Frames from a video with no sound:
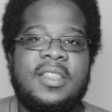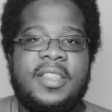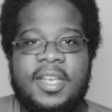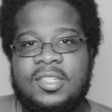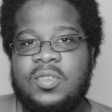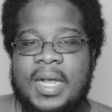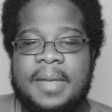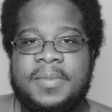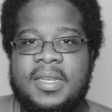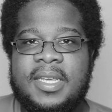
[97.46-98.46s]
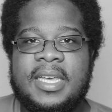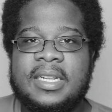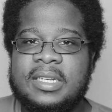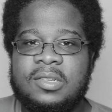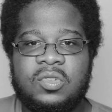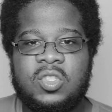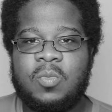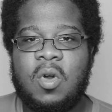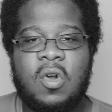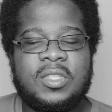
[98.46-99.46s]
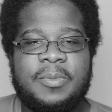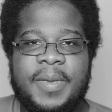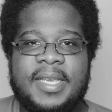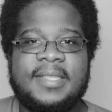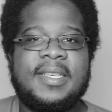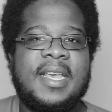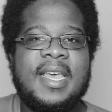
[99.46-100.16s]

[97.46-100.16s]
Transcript: They're trapped in a little small space.